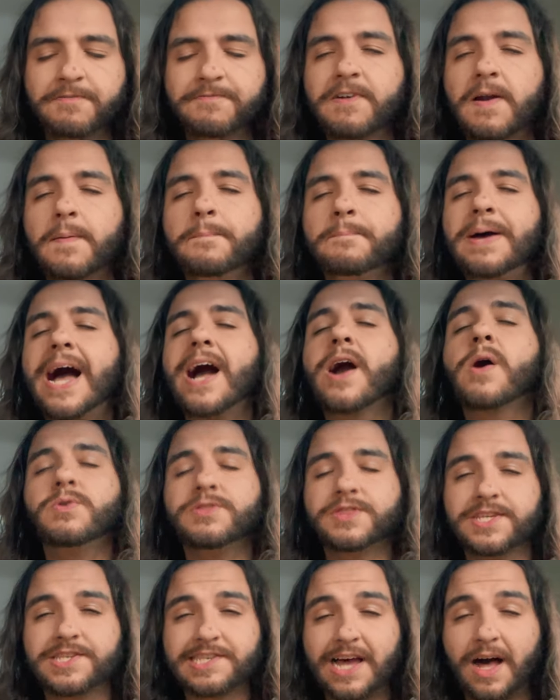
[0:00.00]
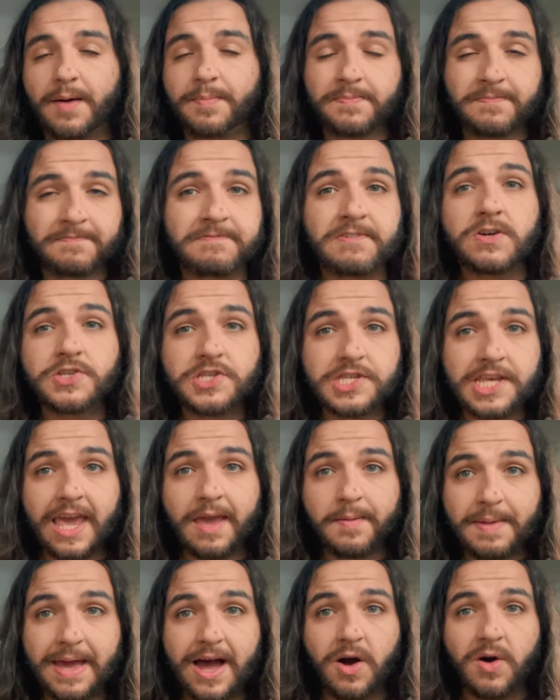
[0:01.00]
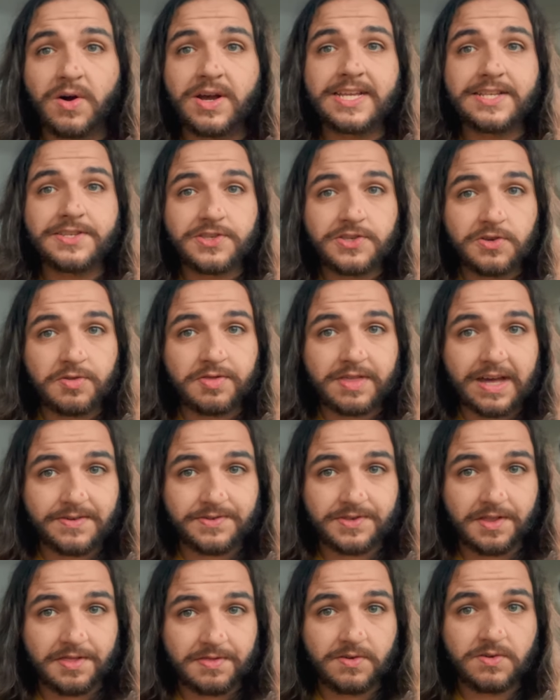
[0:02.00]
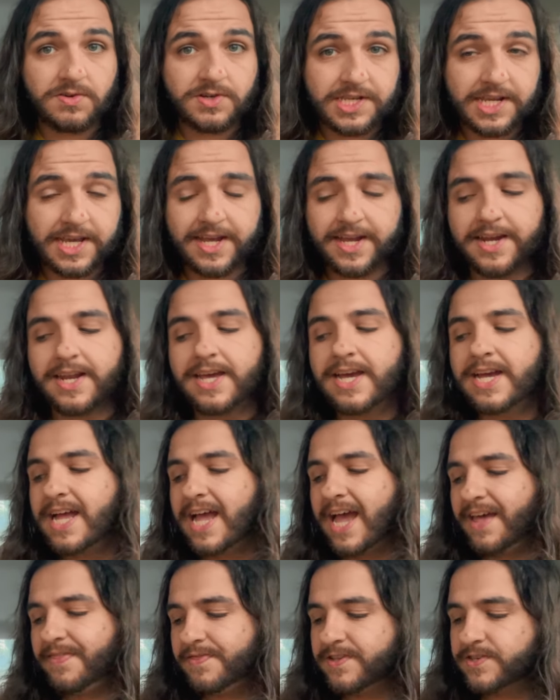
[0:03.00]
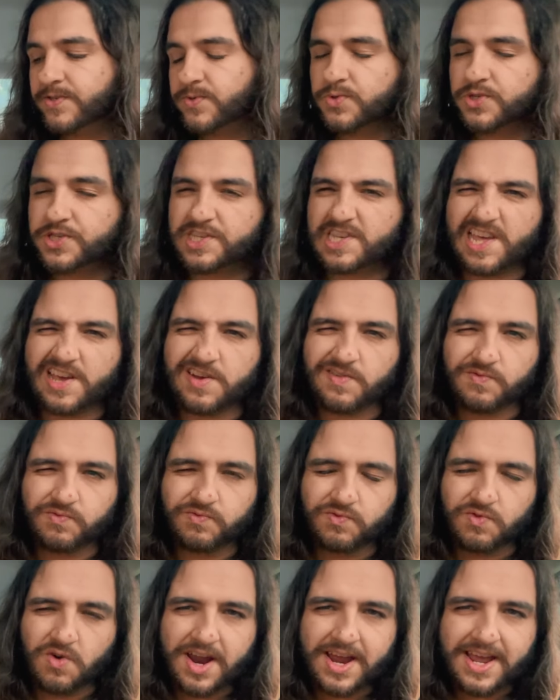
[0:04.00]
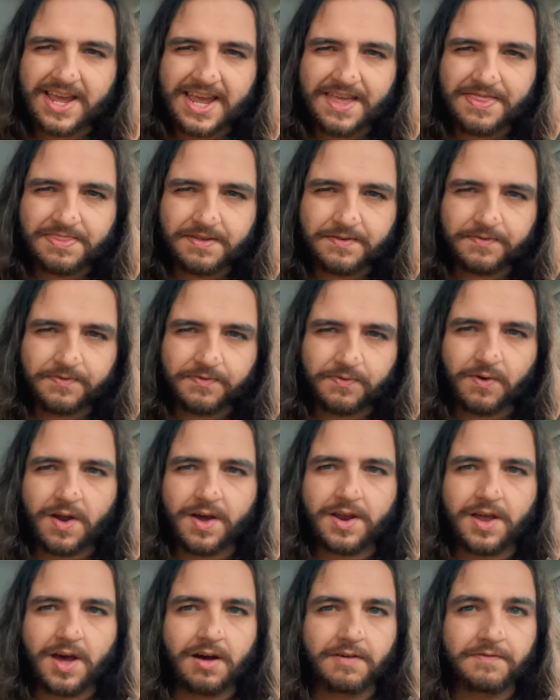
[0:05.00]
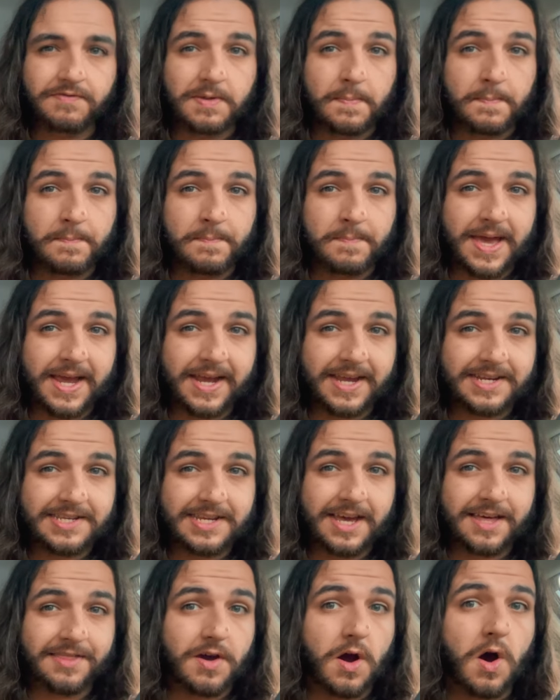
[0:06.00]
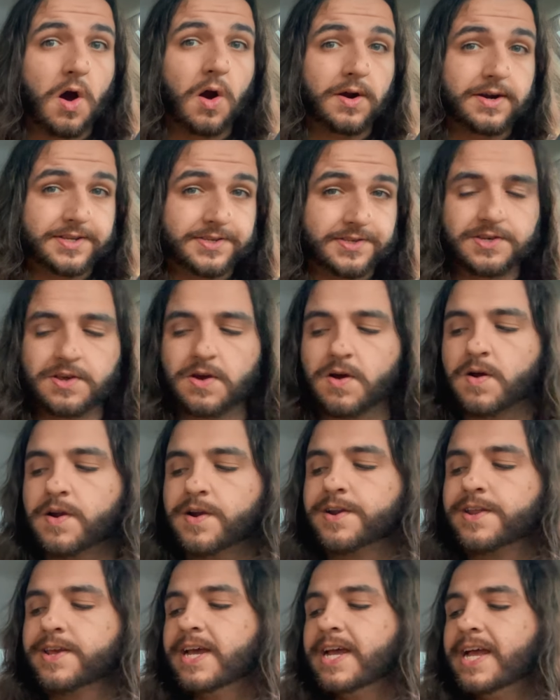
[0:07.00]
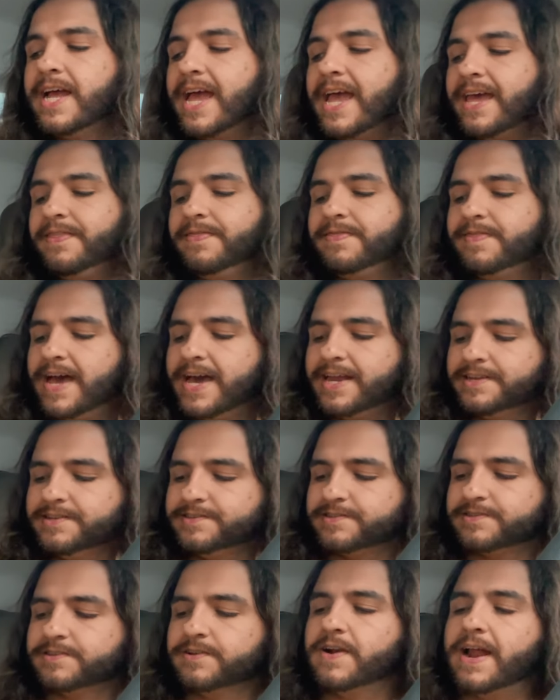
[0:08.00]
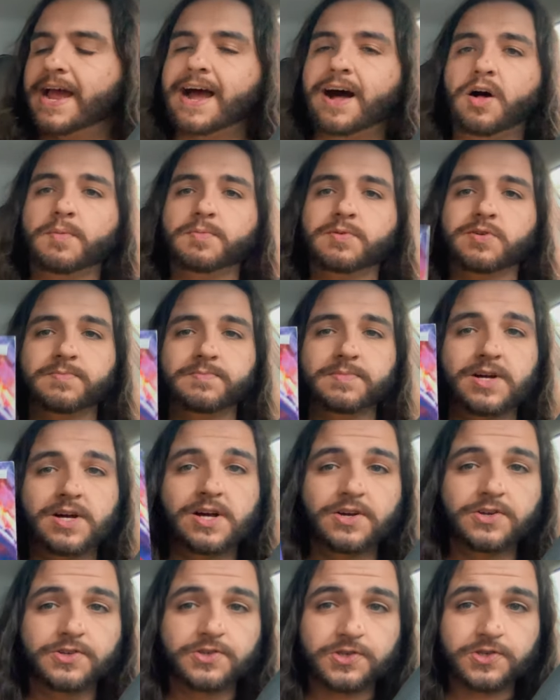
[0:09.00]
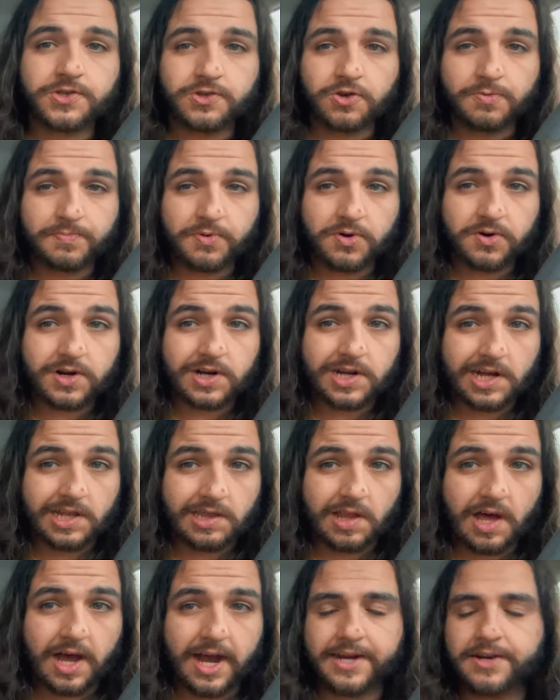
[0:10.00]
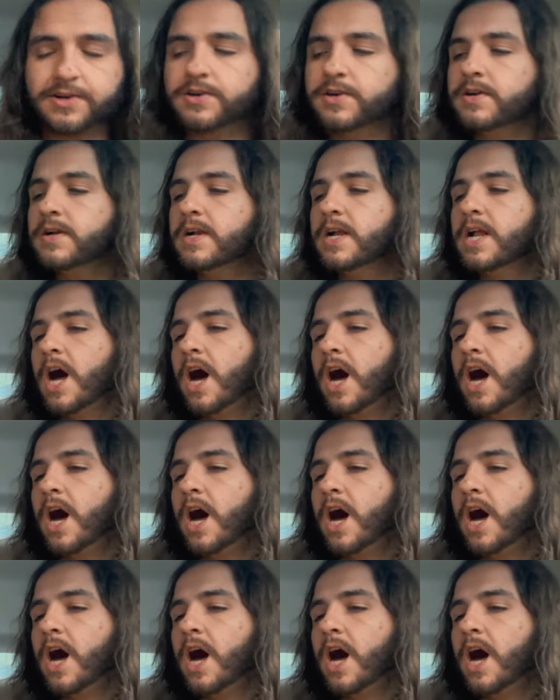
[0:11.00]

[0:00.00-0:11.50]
from back when this album first came out in 2013. And this was sitting right in the front of the Megadeth artist card. And that is their album, Super Collider.